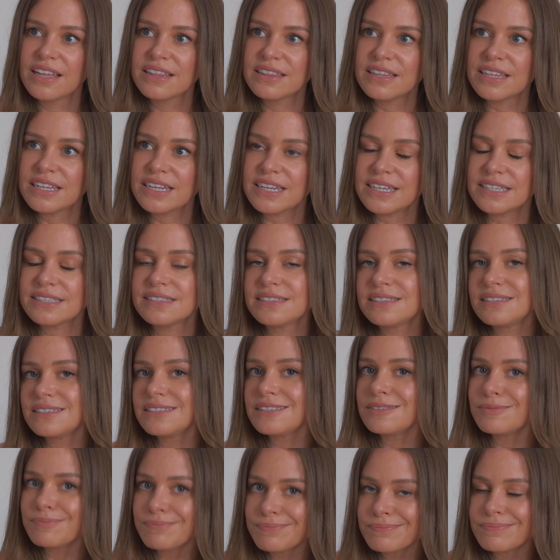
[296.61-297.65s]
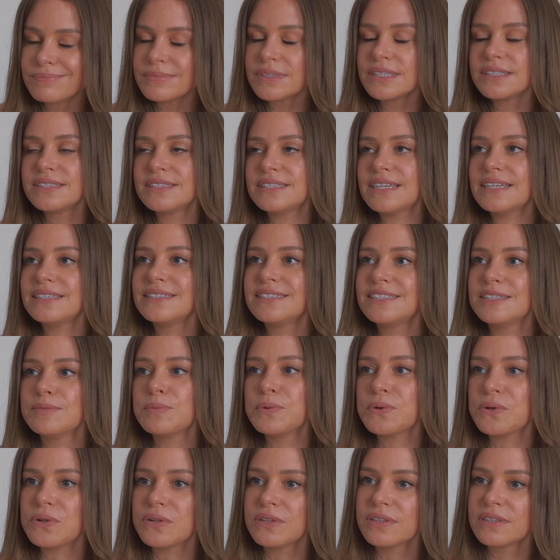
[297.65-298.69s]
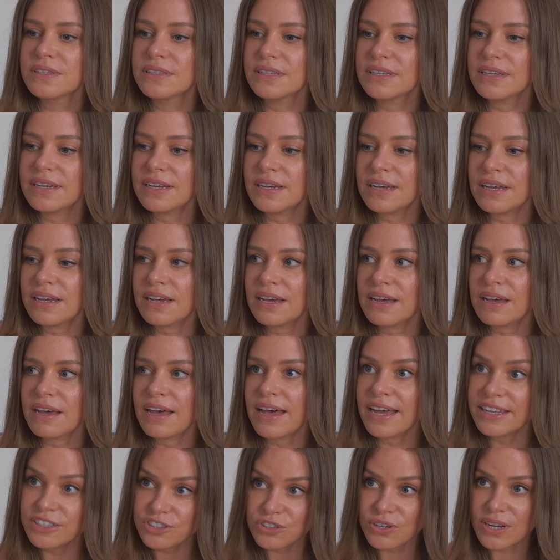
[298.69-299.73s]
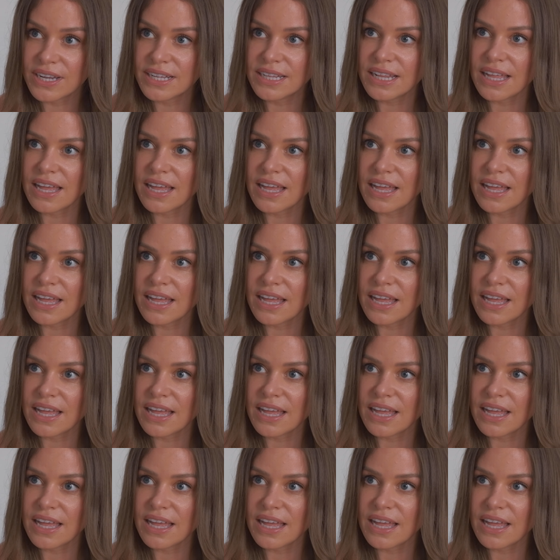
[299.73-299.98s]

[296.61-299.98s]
that is sensible. Uh, I tried